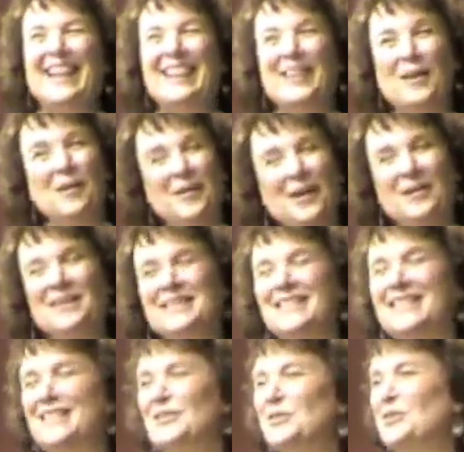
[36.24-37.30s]
they're there to
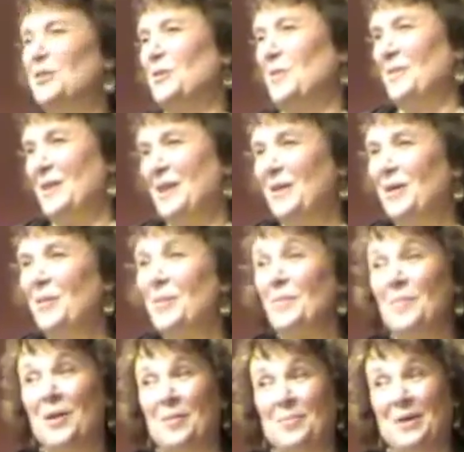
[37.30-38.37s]
teach you.
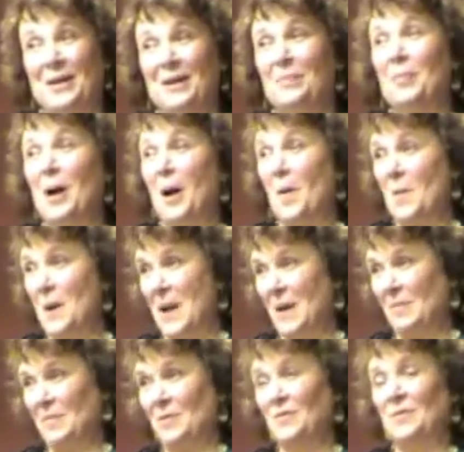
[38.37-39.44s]
They're being a power
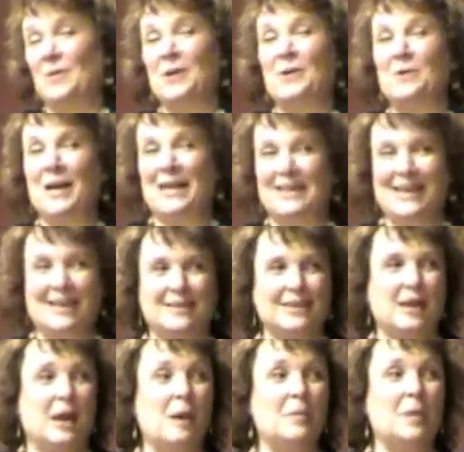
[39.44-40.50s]
animal for you at that
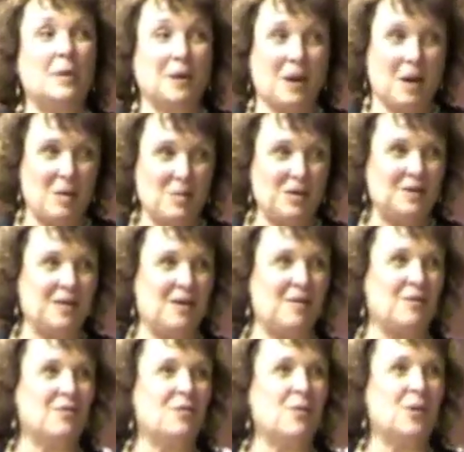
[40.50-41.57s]
time. They're coming there
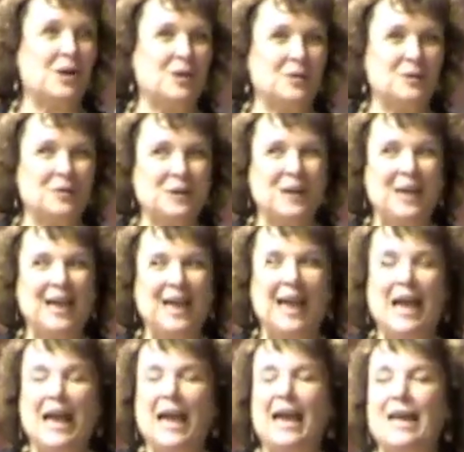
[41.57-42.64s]
for you.
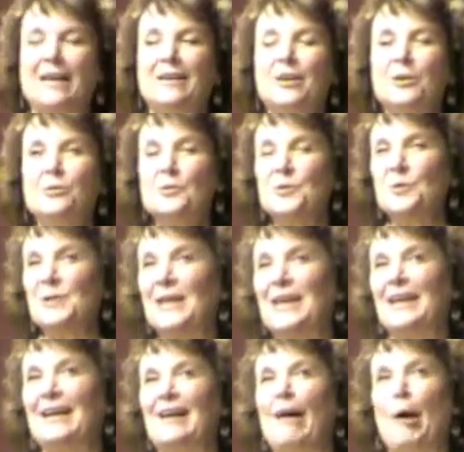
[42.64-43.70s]
And
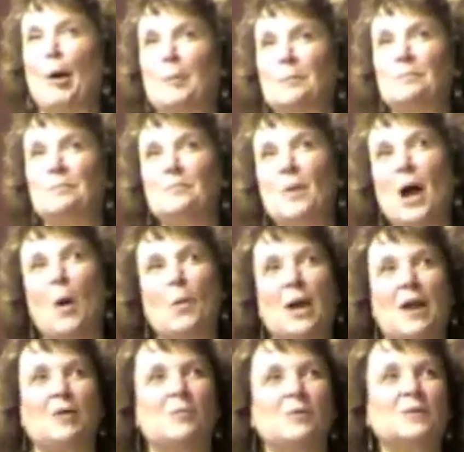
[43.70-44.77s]
usually power
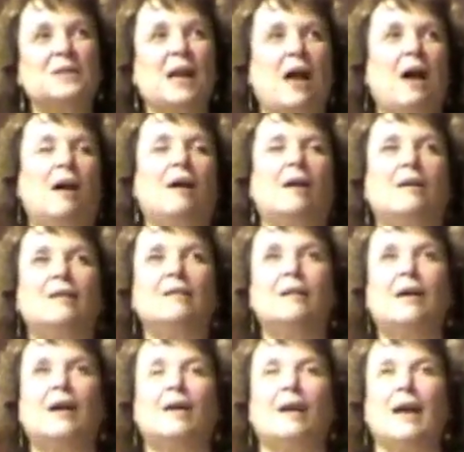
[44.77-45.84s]
animals are
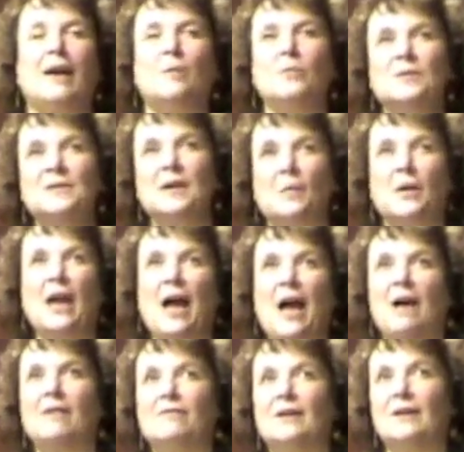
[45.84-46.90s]
animals that we
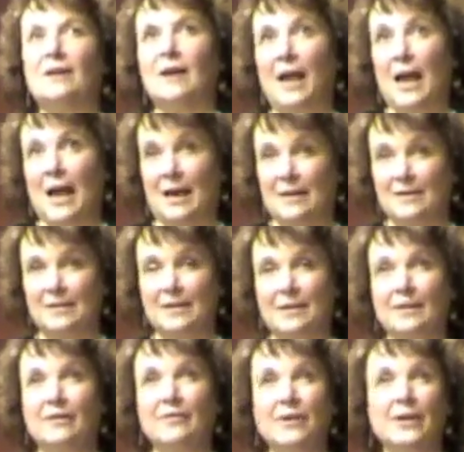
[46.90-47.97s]
have had a
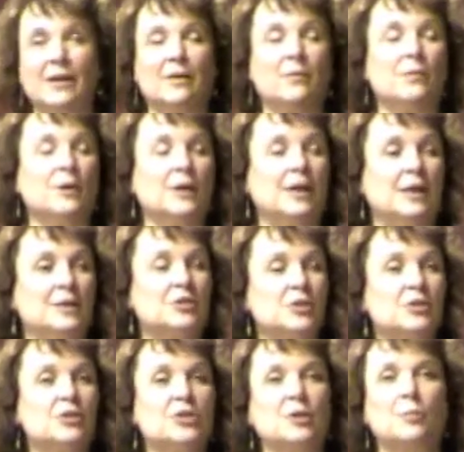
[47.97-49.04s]
significant
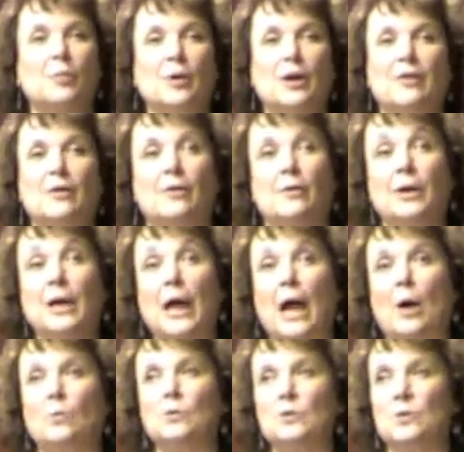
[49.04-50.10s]
relationship with or an
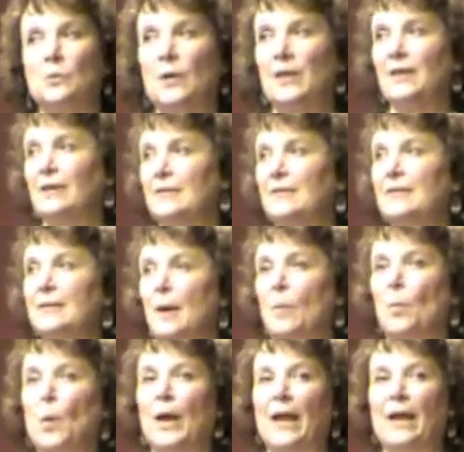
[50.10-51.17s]
encounter with in
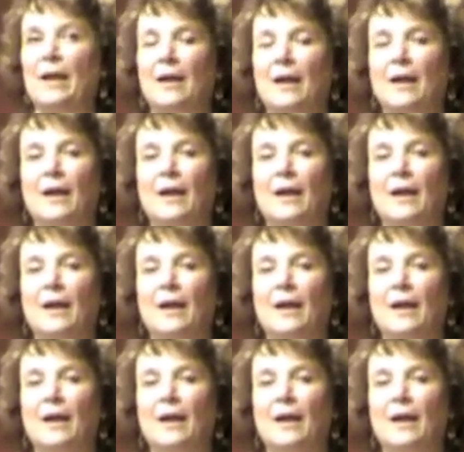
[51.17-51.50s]
some way.